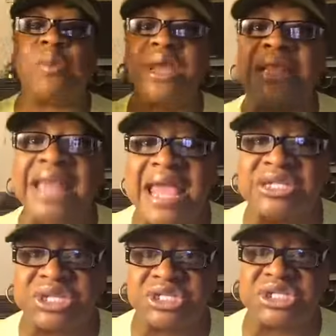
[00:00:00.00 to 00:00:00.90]

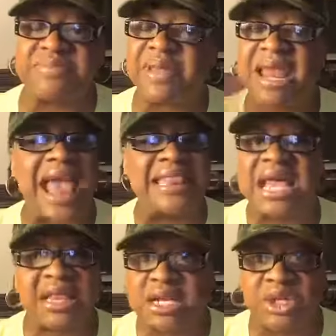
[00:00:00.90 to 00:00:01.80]
relationship that ain't got
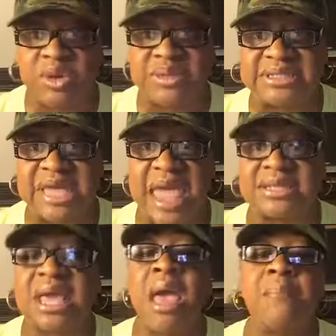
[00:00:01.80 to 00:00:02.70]
nothing to do with
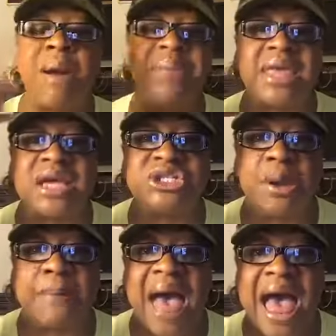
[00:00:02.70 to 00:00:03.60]
sex, but because
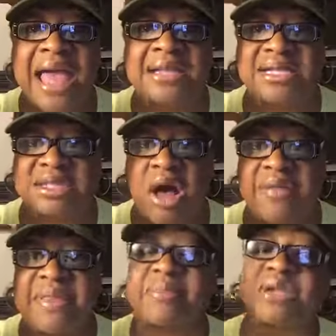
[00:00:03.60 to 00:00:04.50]
your mind is
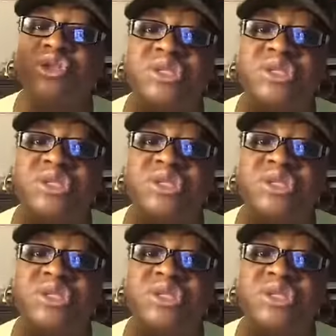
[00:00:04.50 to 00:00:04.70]
on them because you